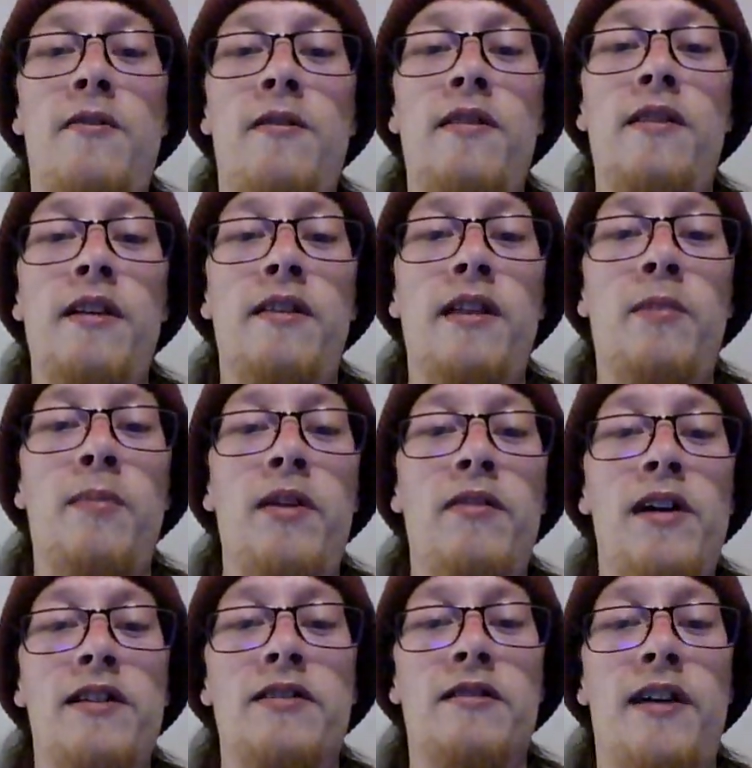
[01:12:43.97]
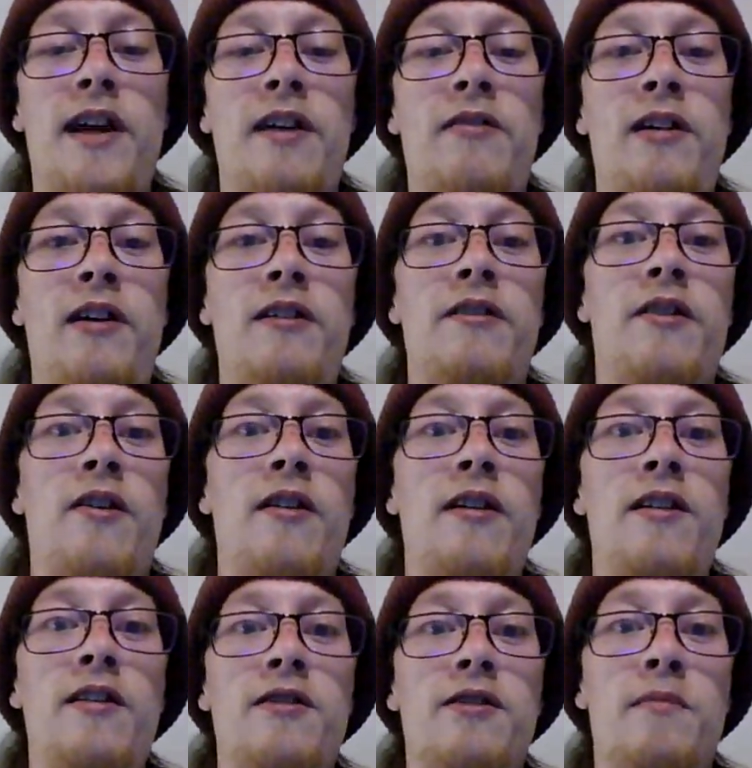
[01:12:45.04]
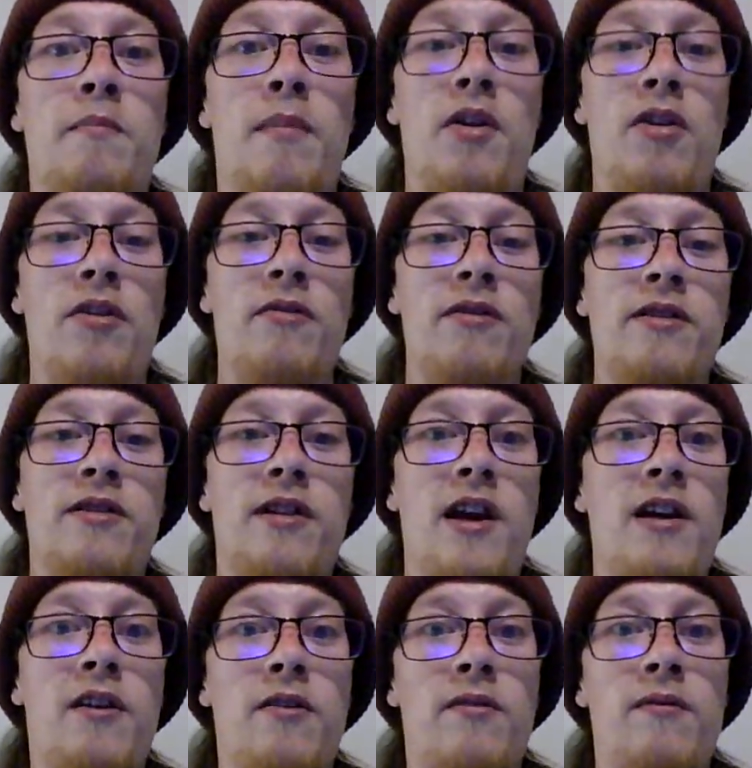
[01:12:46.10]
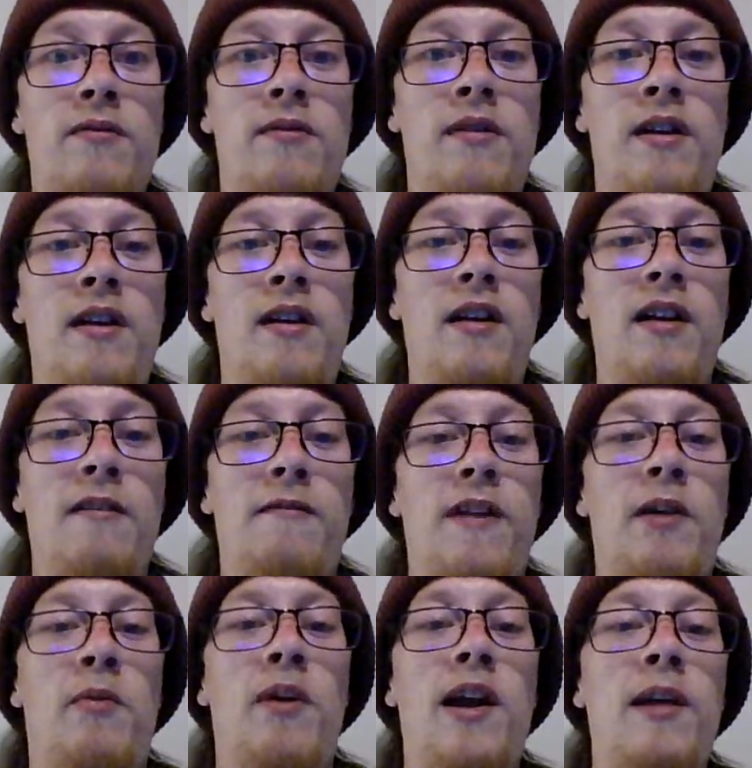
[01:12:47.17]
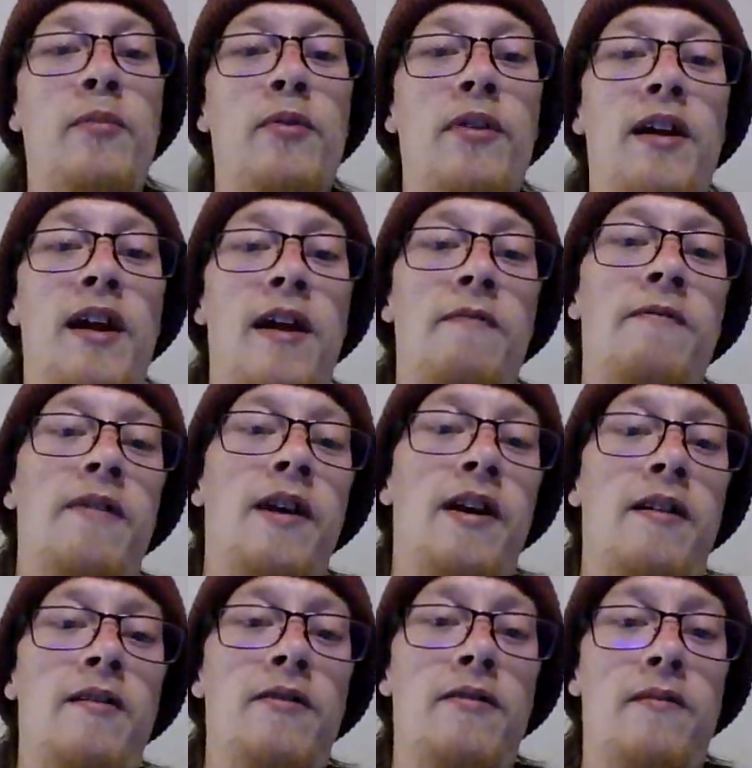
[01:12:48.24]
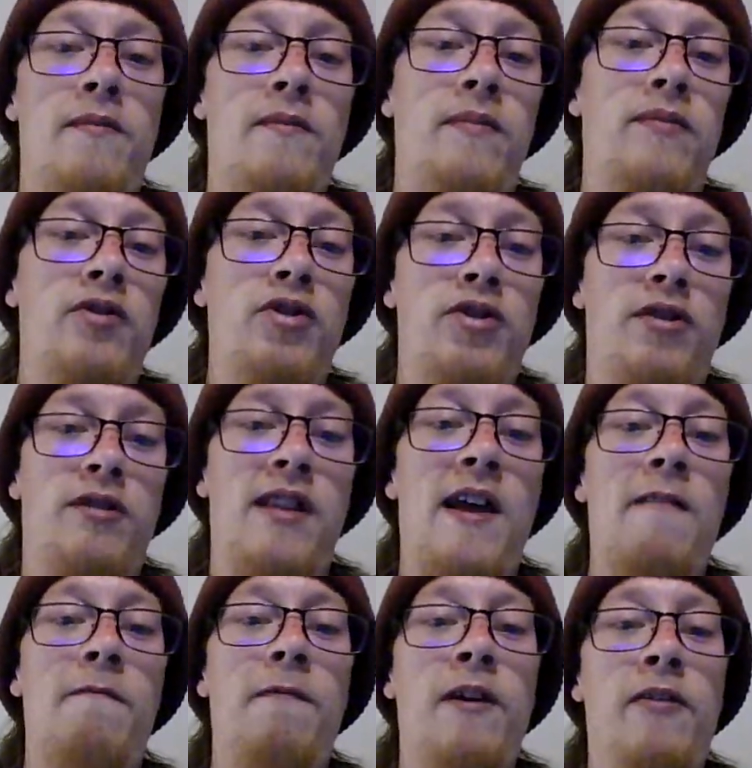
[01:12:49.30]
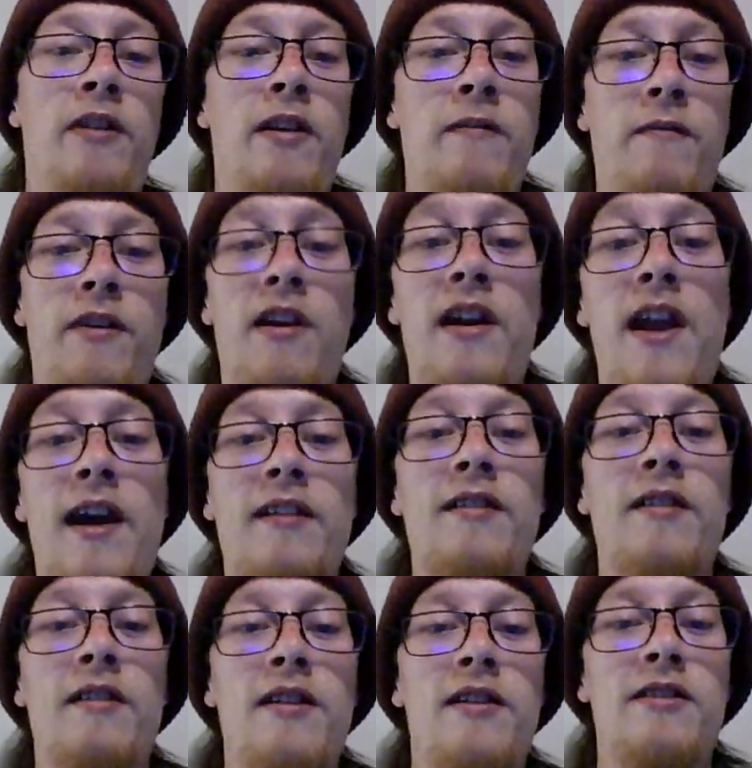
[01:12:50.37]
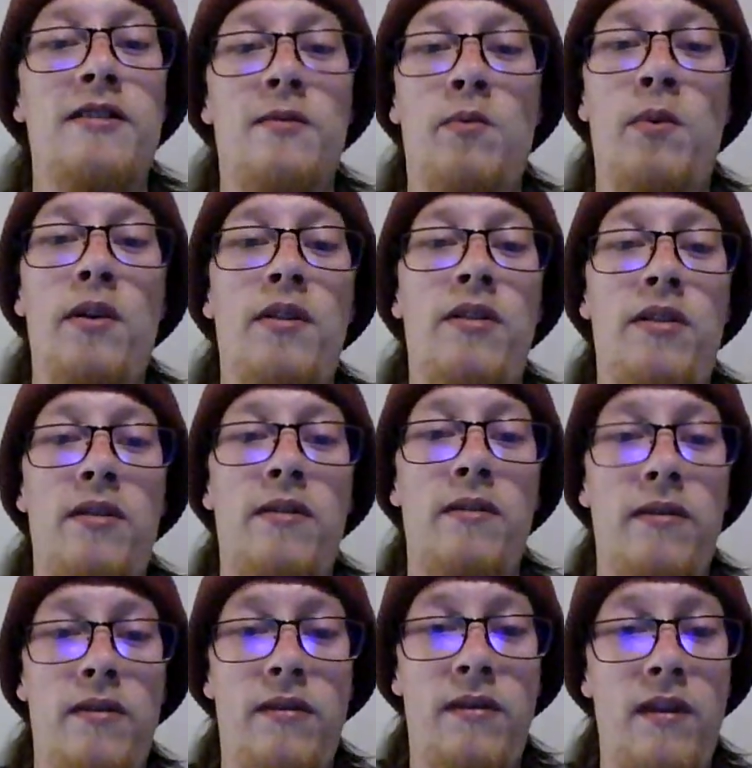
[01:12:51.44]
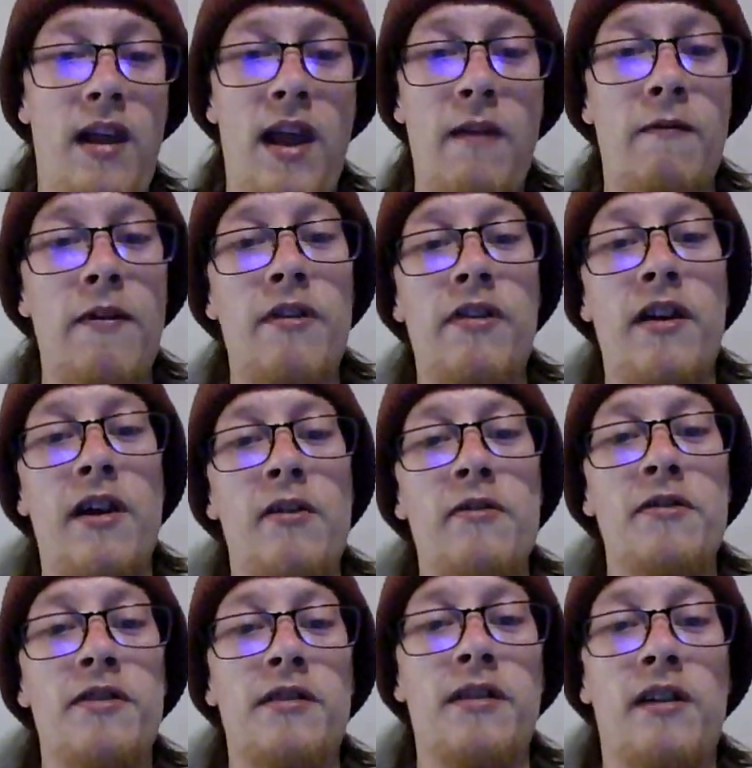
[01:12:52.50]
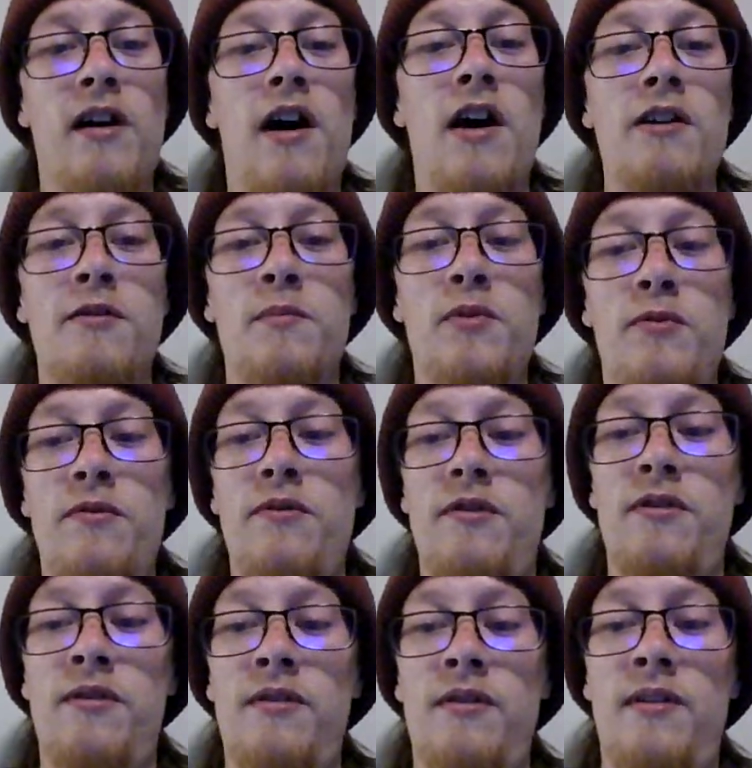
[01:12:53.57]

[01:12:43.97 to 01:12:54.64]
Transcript: I think they'd be less likely to turn into some murderous psycho if they were able to have that just that feeling of connectedness with everything else in the cosmos.